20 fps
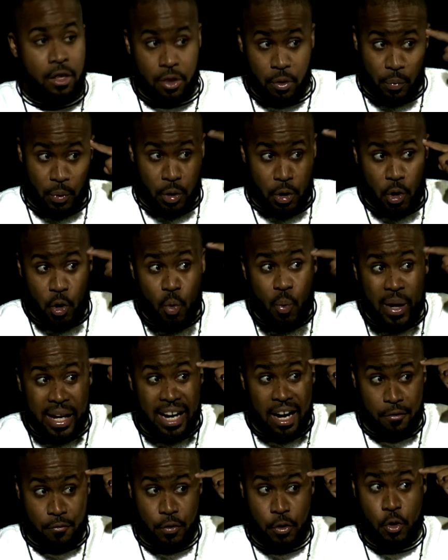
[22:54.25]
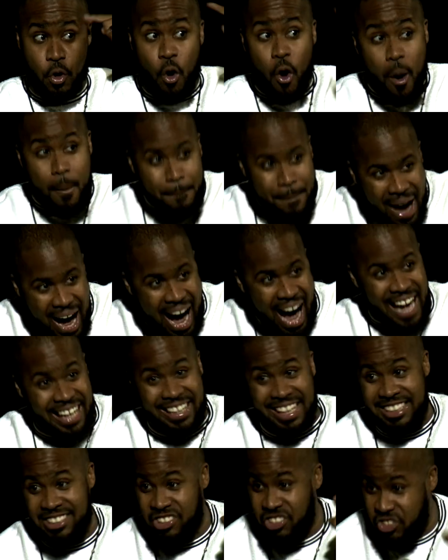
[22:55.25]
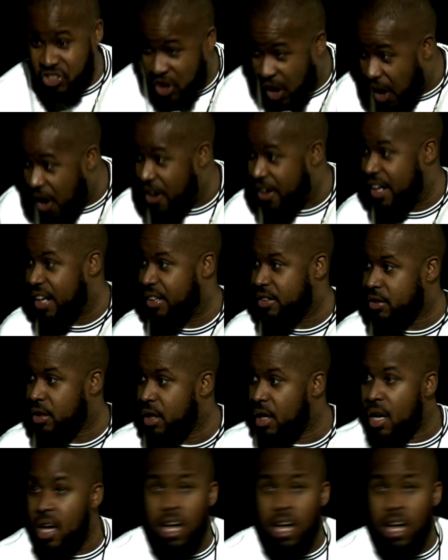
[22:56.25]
the renewing of your mind has started.